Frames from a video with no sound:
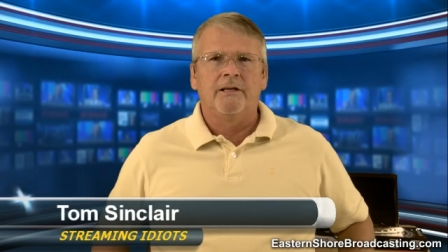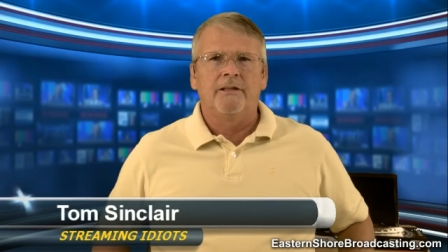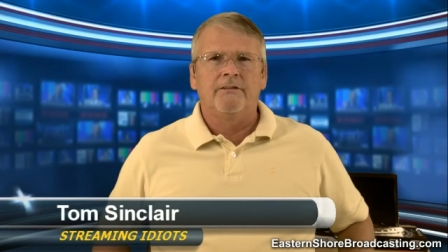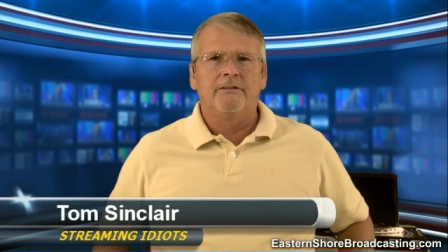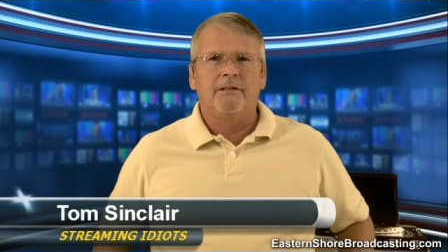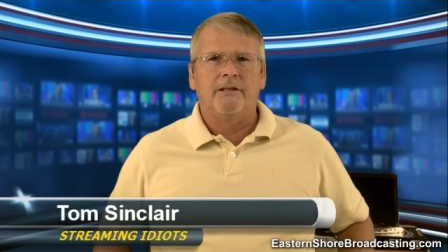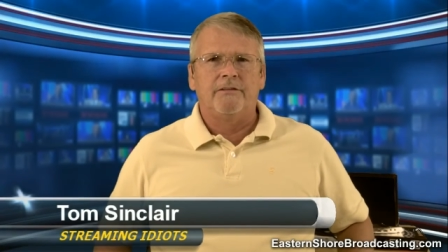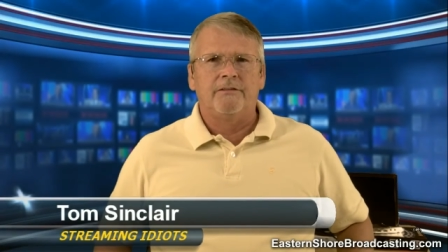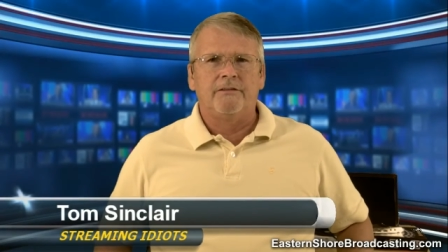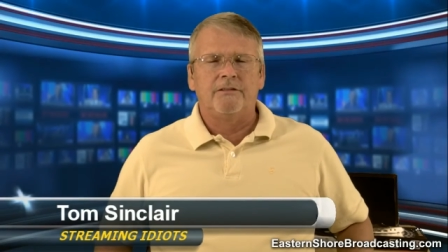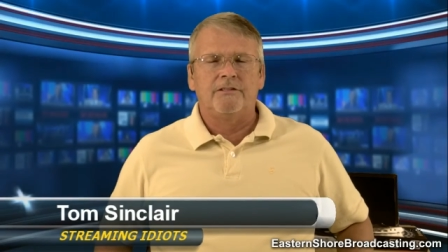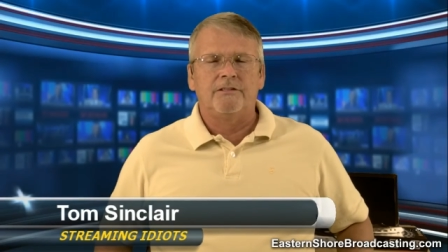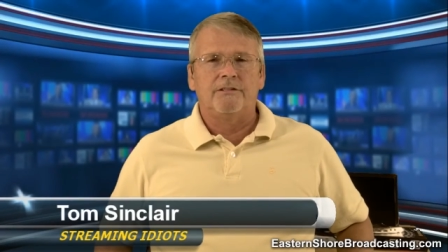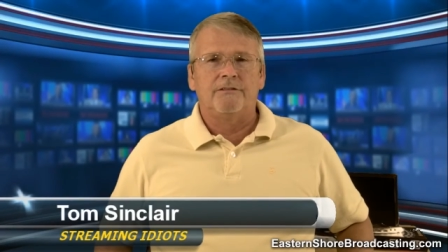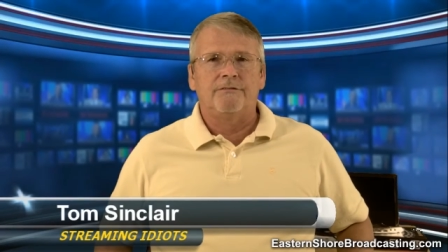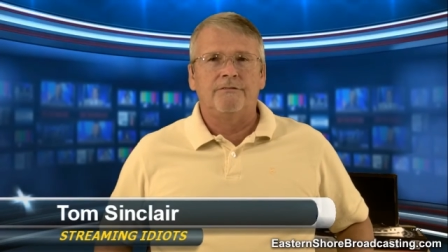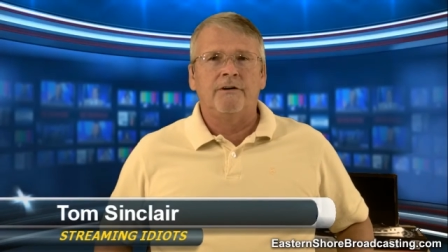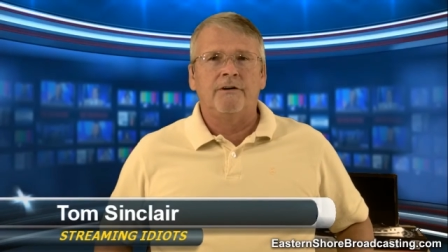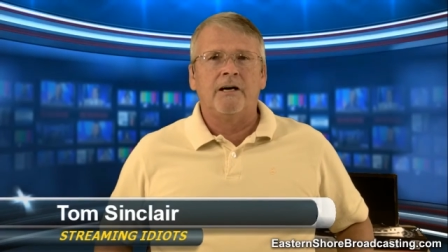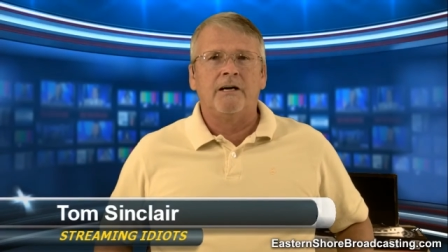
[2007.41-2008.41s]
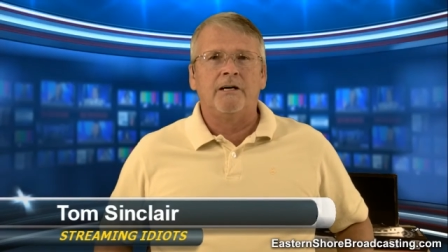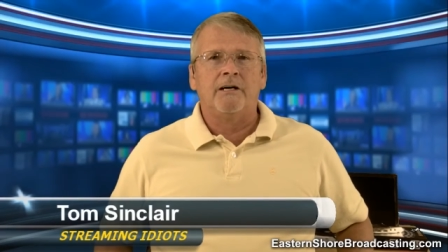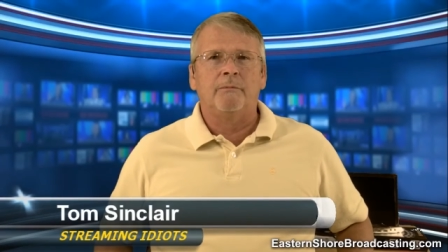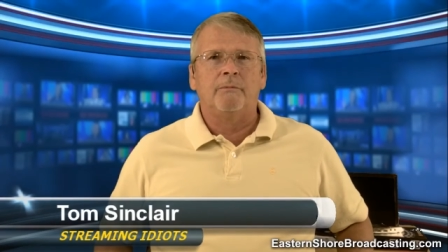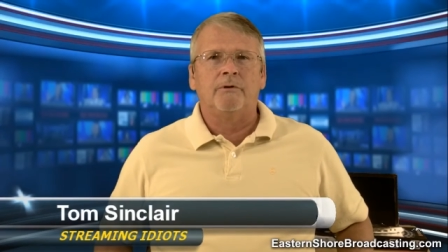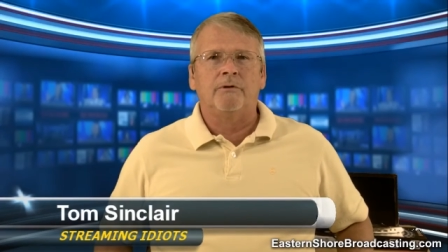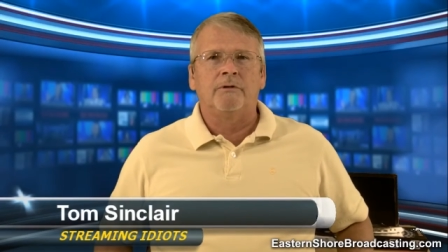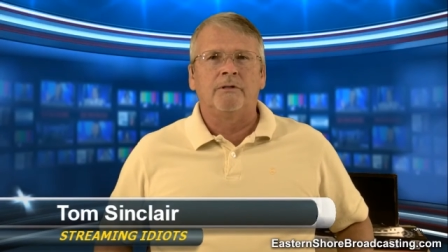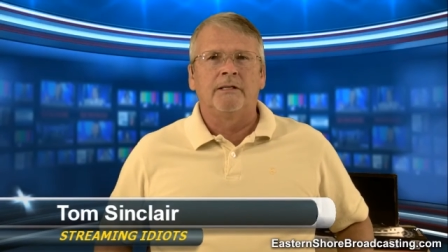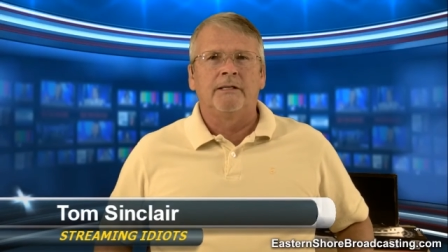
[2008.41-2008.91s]
that this is
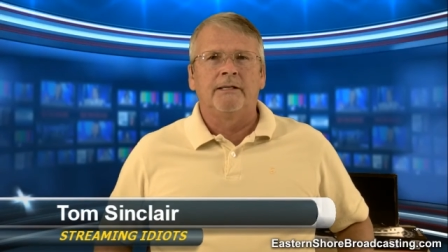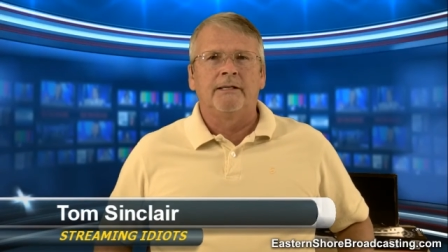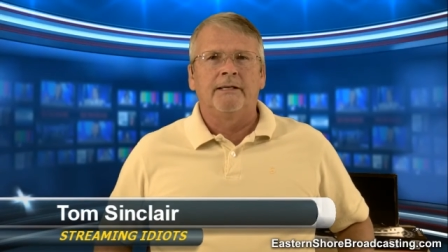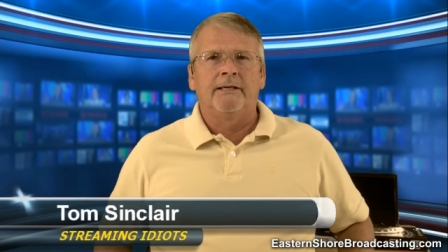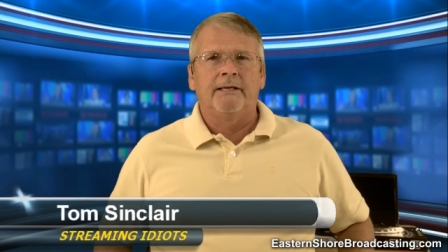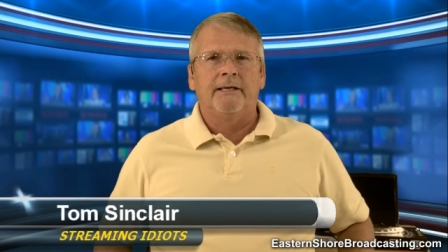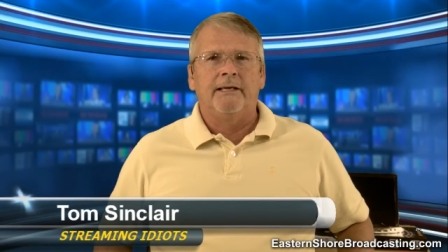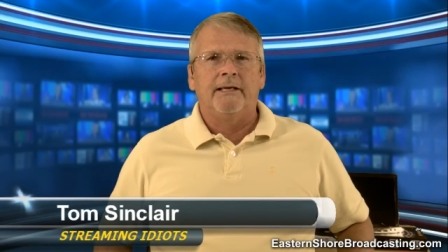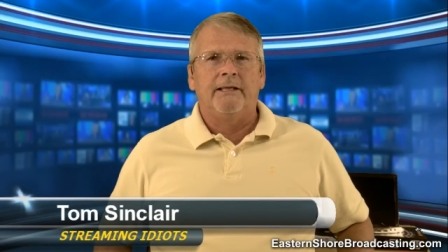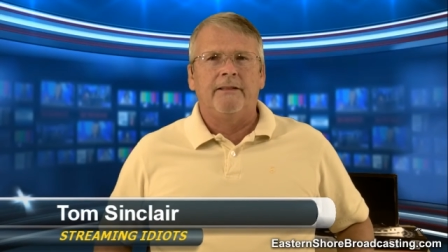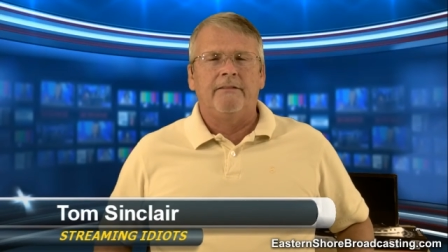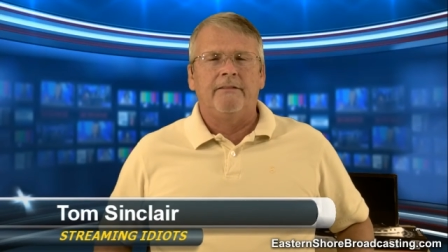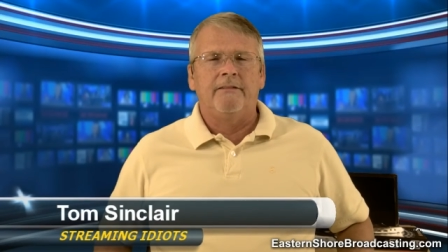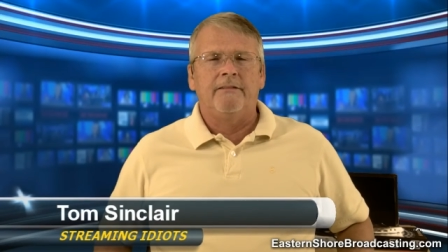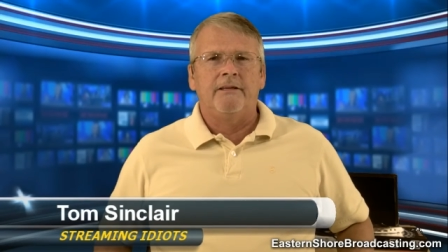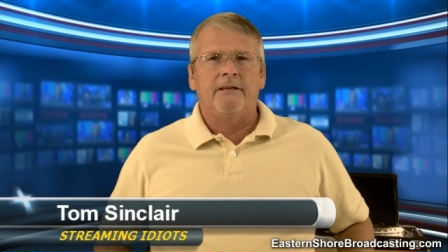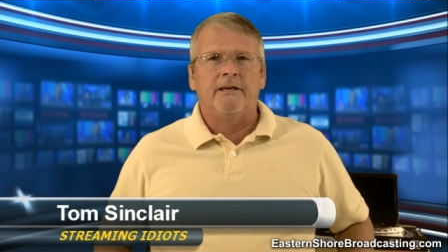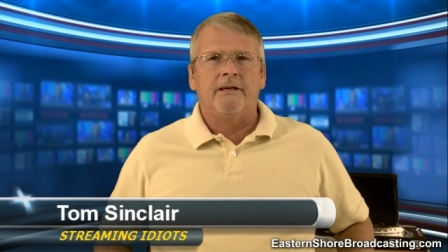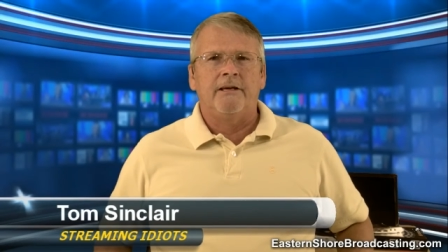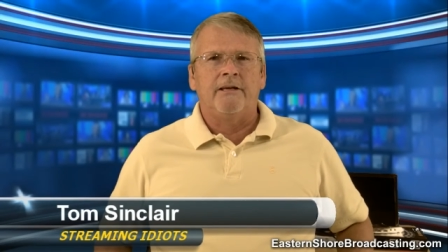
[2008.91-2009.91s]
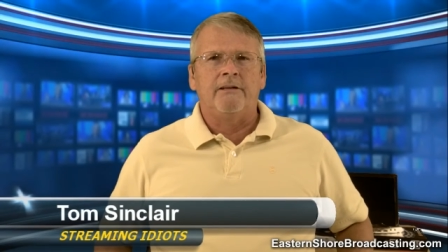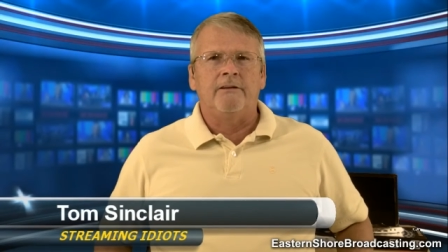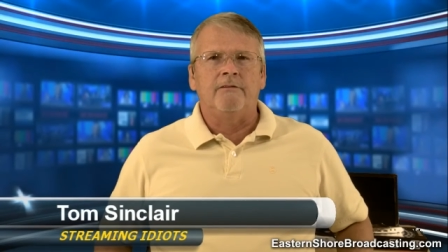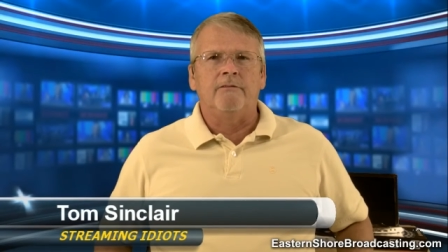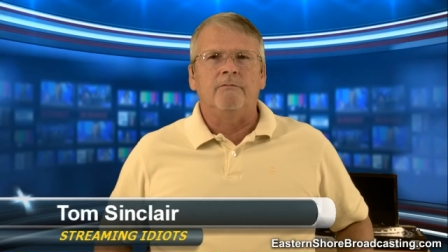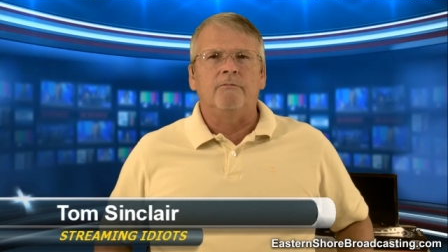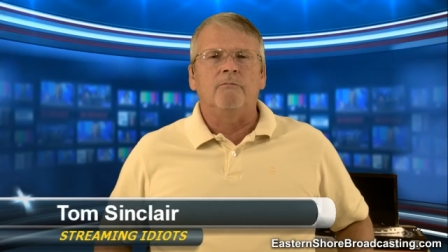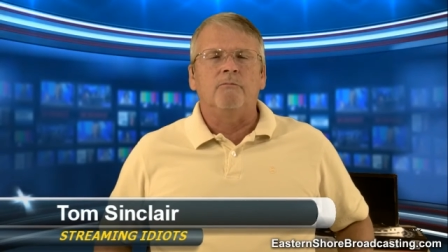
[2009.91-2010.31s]
viable. And then